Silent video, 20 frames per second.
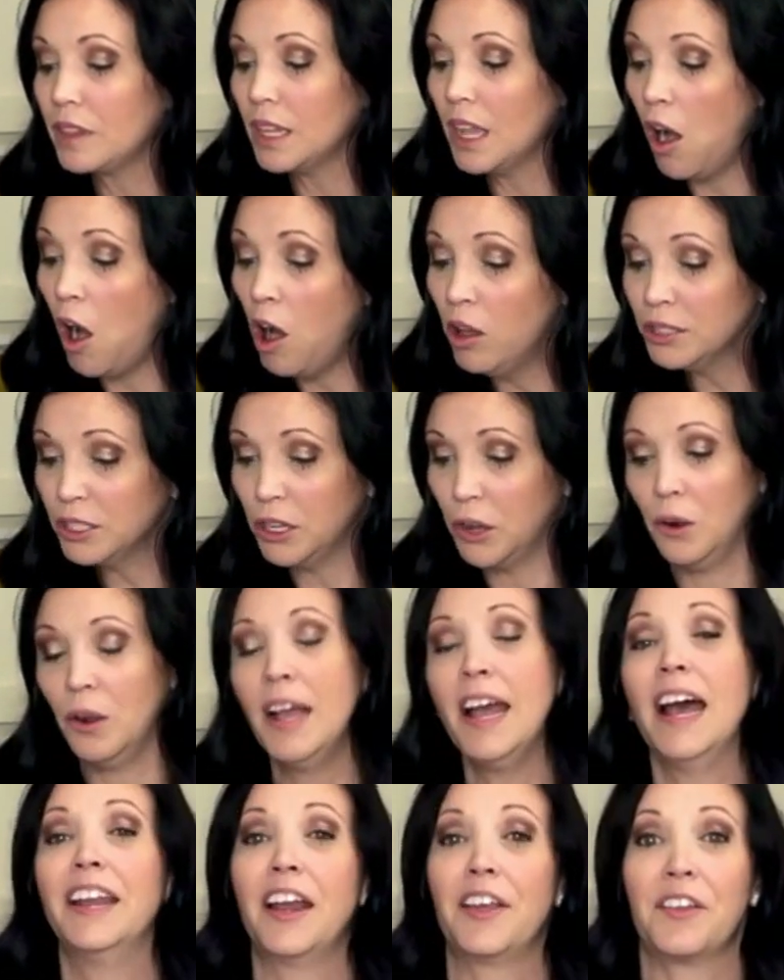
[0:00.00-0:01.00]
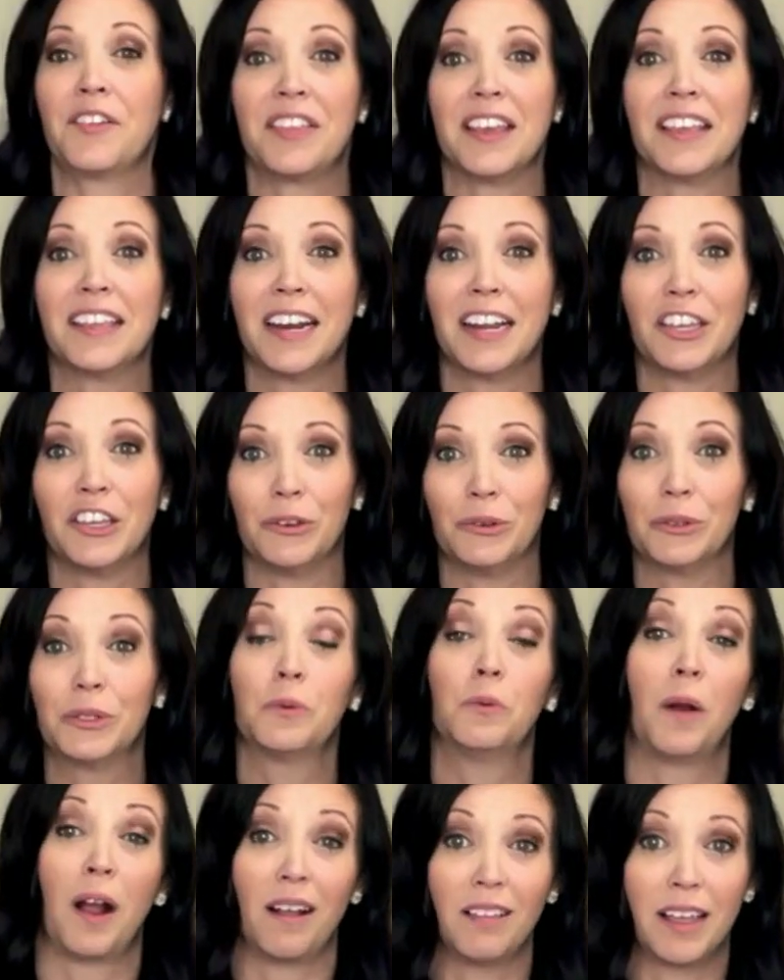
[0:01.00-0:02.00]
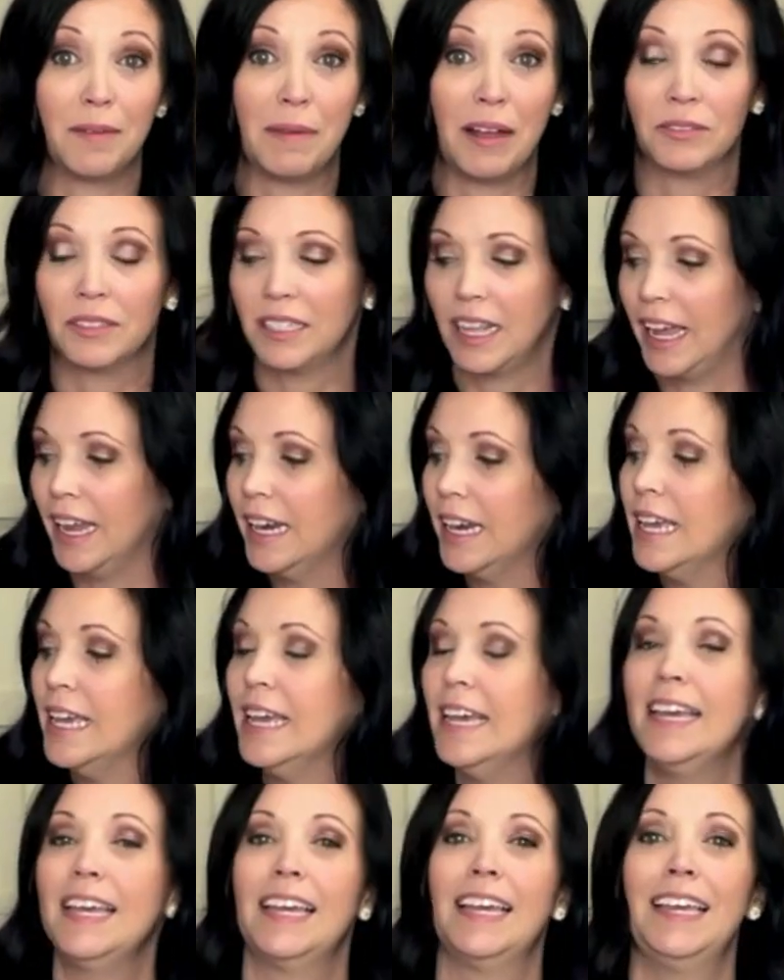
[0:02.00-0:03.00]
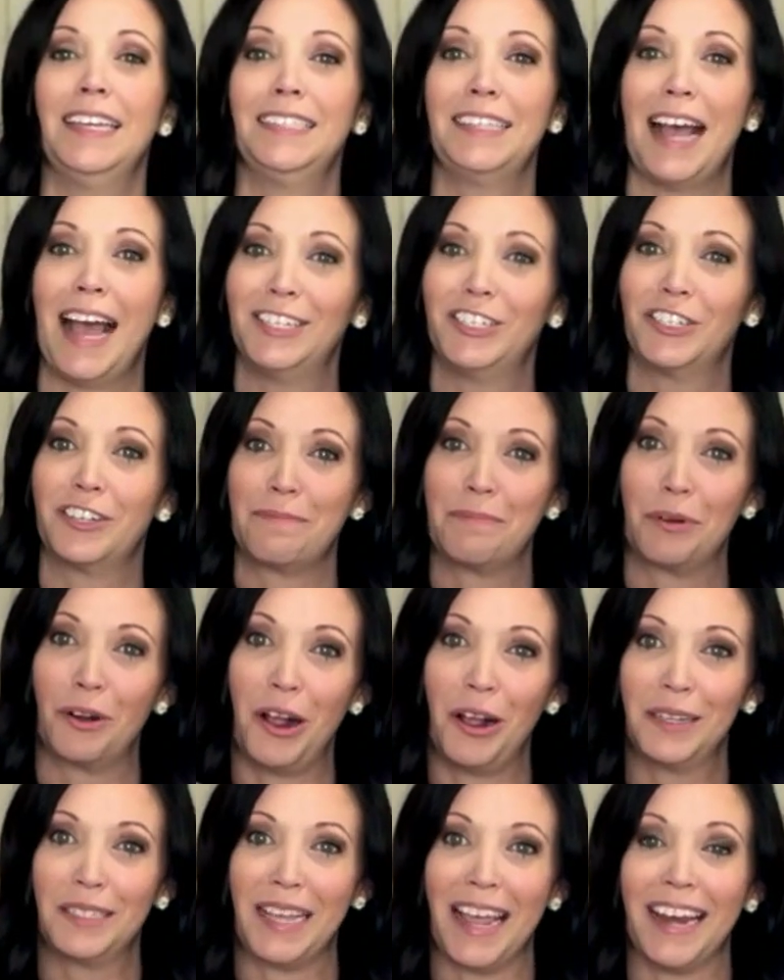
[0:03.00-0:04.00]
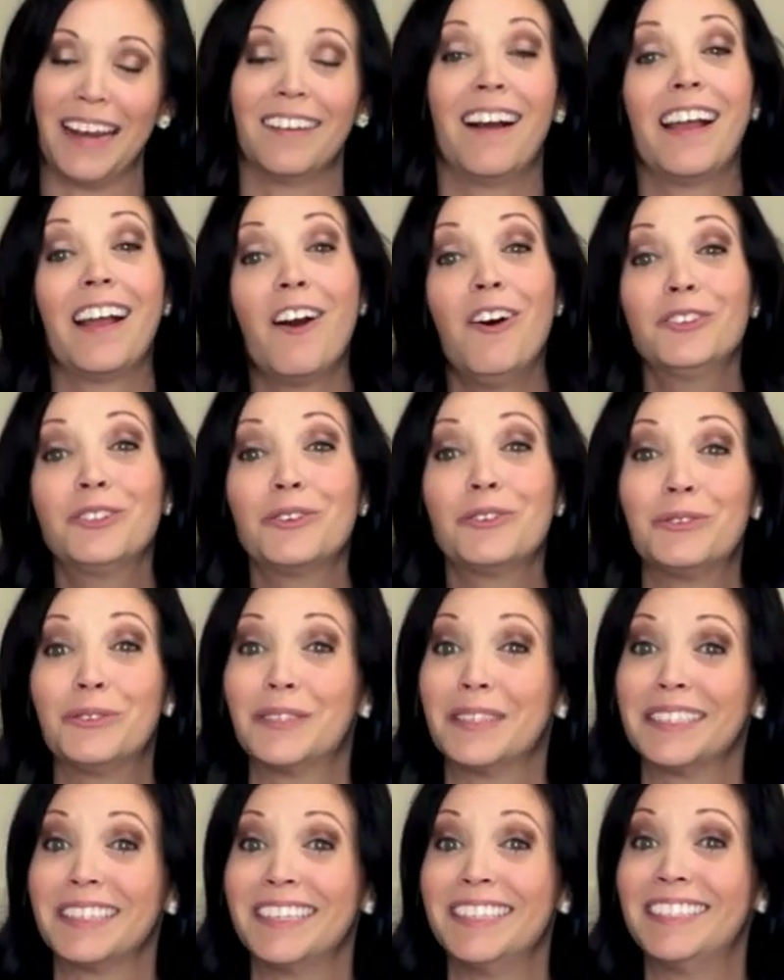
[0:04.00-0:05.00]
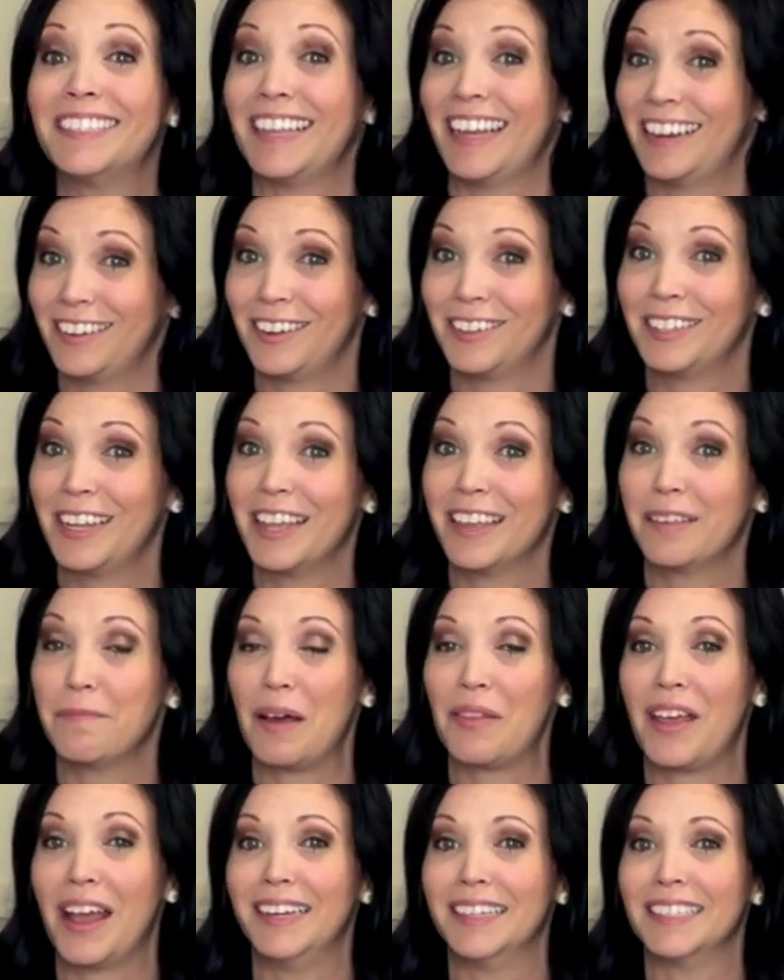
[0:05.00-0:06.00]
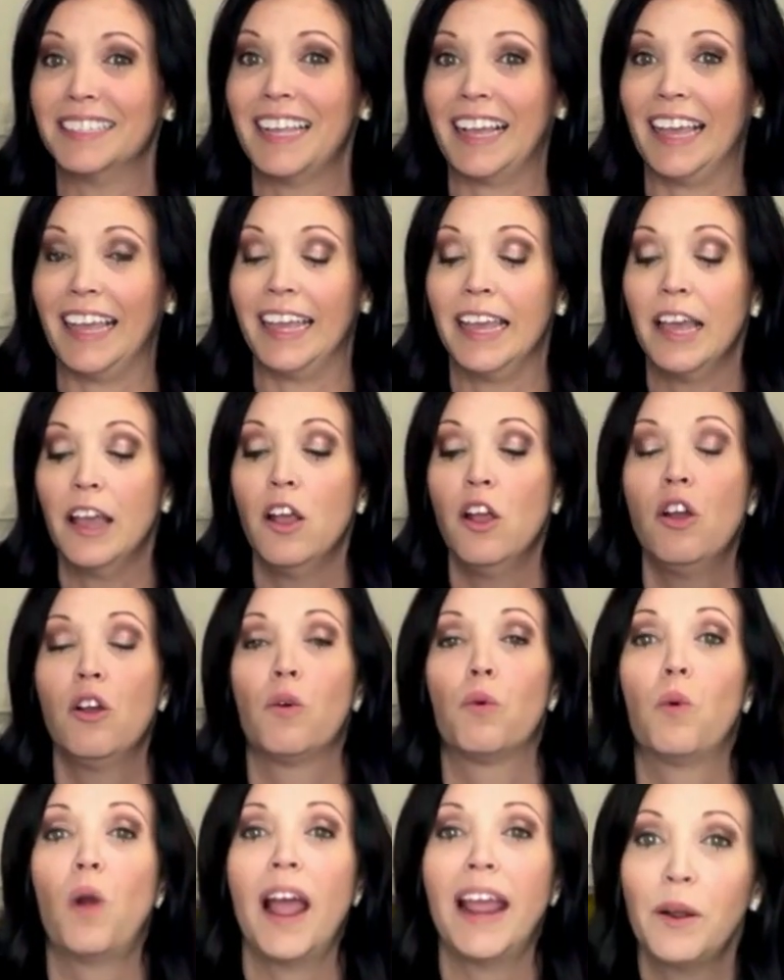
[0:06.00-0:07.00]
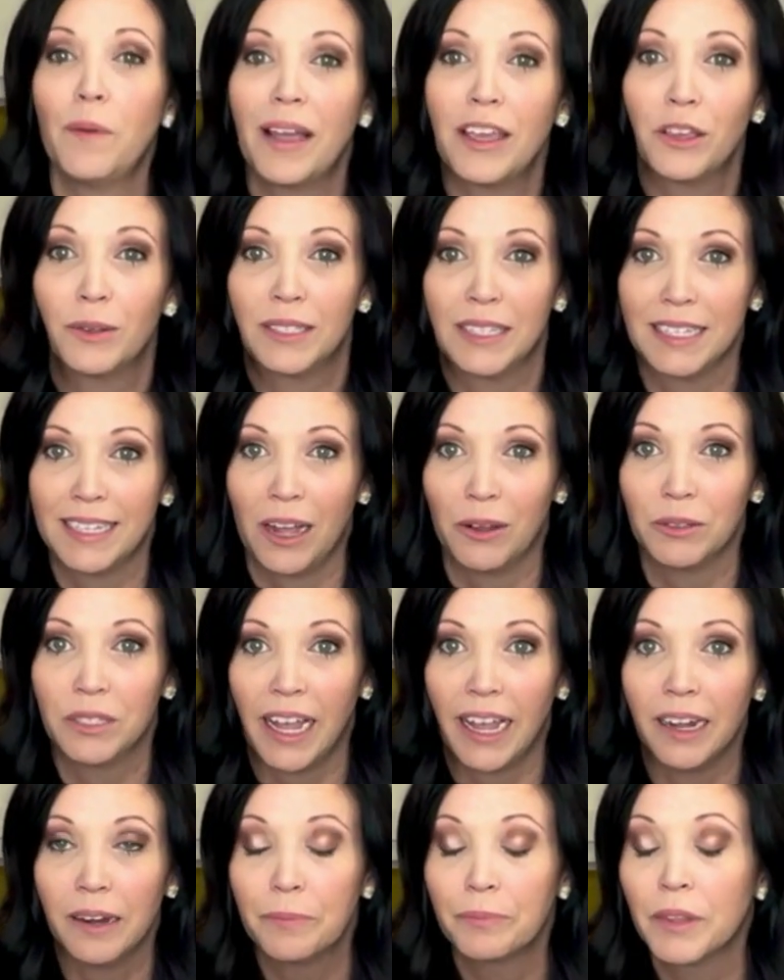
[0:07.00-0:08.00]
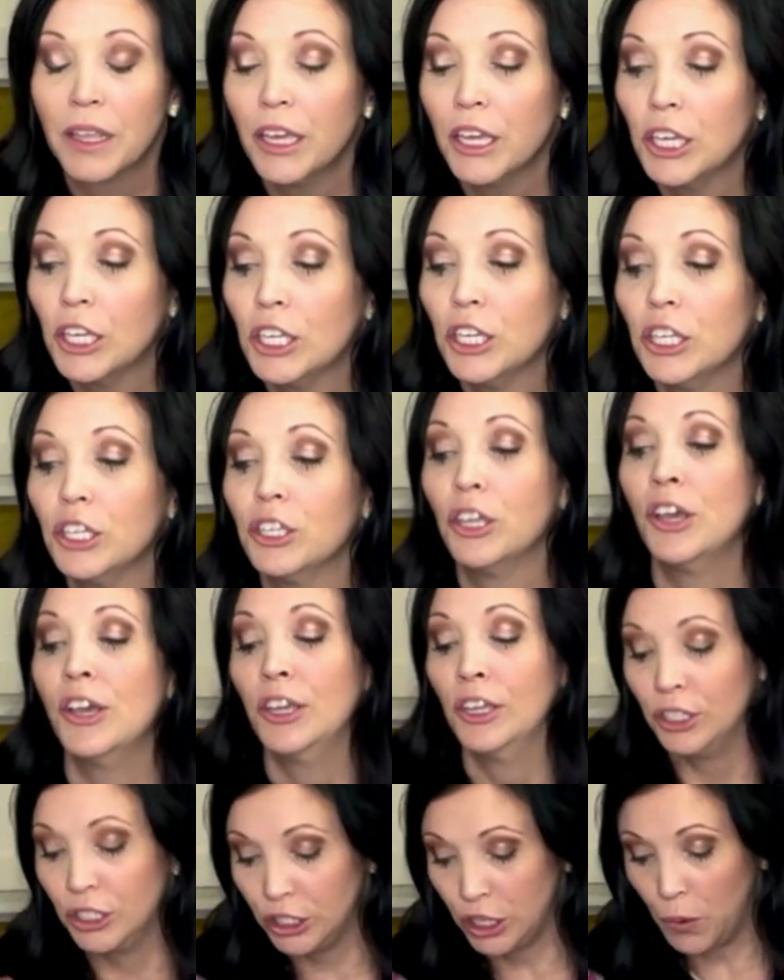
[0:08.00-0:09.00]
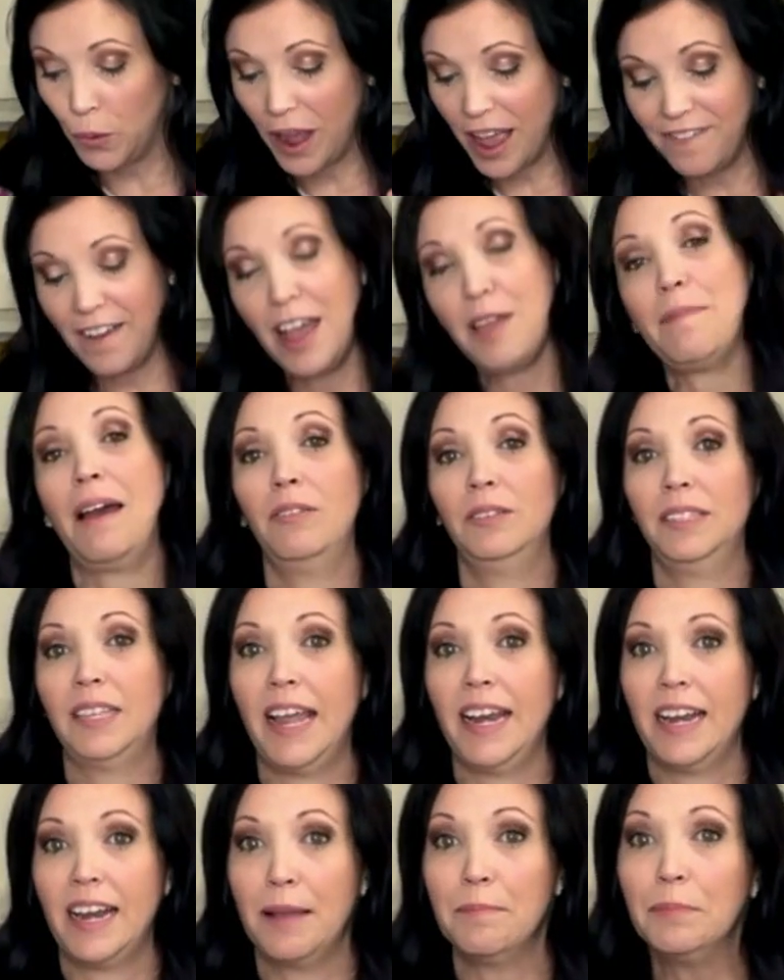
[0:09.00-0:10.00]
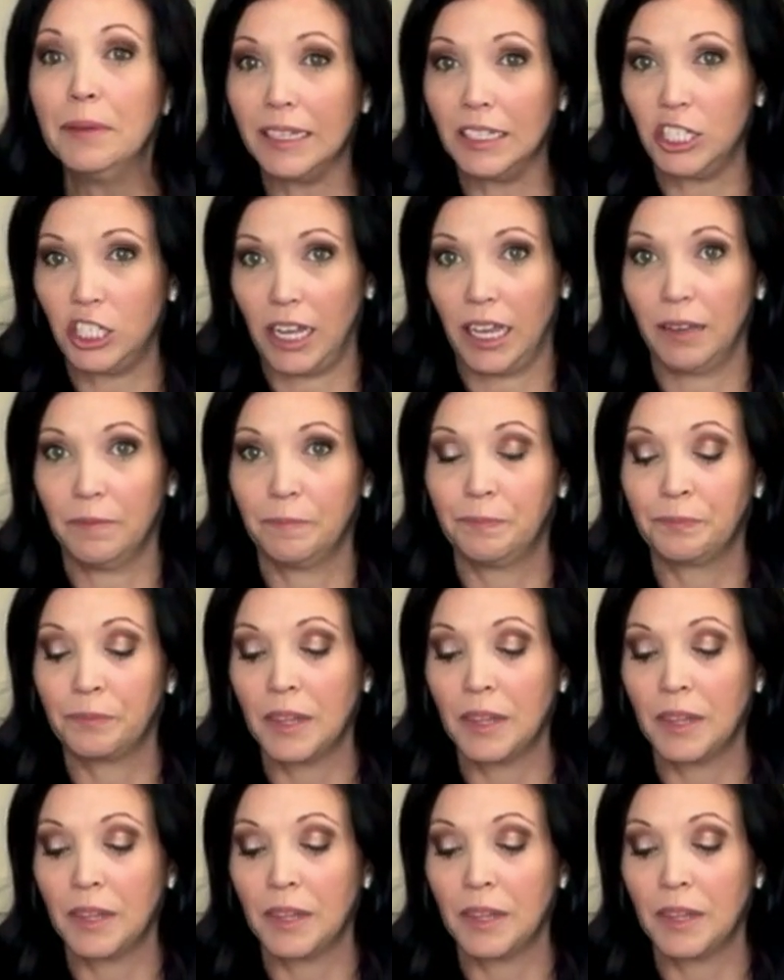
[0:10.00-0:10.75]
Also, another thing that I use while I'm outside is hydrogen peroxide. I also use this inside and I'll tell you about that in a second. Why do I use this outside? So if I'm outside and I'm bleaching,